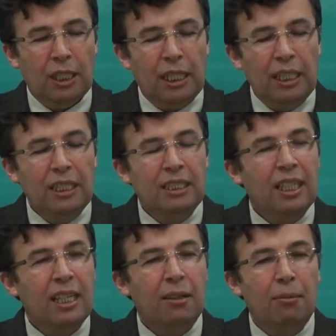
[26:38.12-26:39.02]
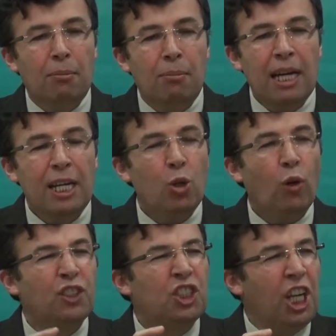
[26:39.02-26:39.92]
He is a man
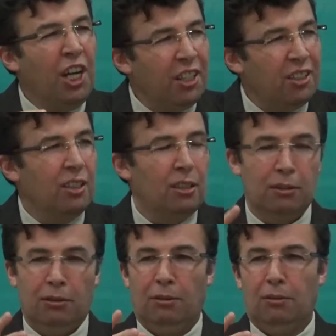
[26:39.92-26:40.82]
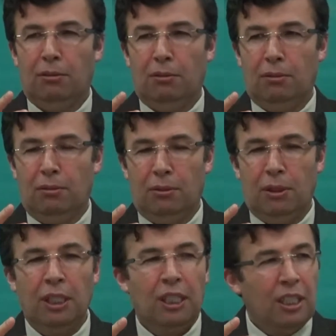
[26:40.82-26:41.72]
of charity.
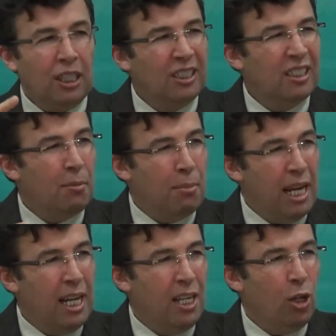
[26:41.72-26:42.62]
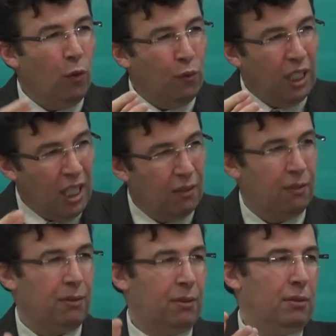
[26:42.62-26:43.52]
He is a man of
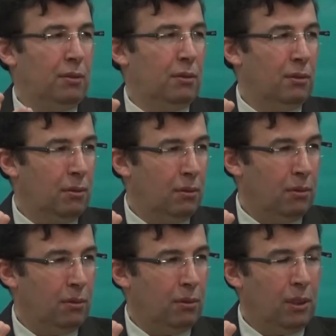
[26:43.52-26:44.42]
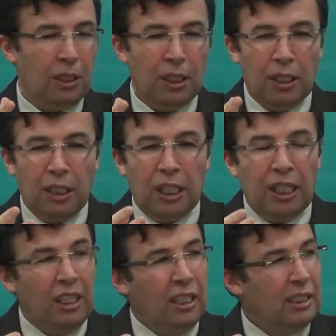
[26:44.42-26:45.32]
love.
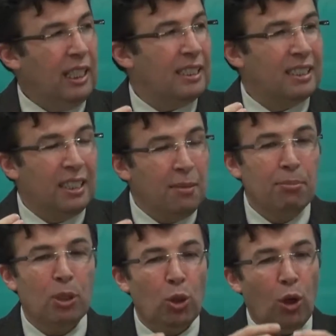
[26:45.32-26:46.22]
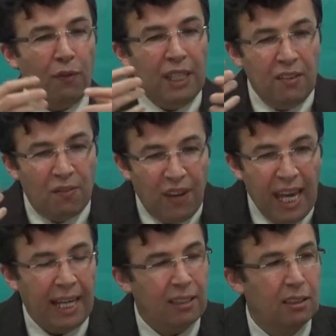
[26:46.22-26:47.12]
He is a symbol of, in
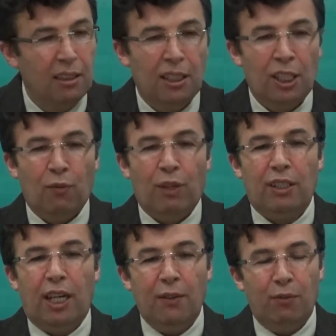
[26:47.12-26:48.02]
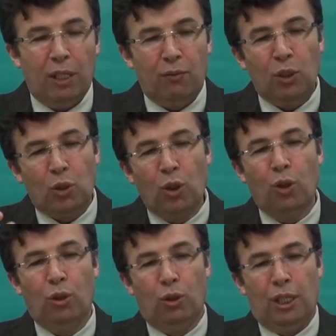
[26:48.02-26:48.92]
fact, what we
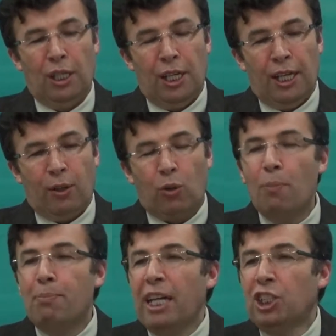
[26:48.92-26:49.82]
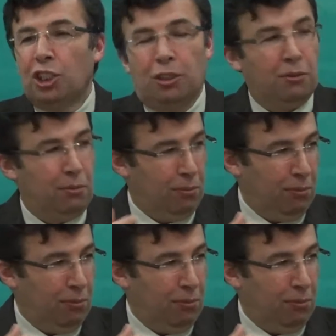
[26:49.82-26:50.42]
call compassion.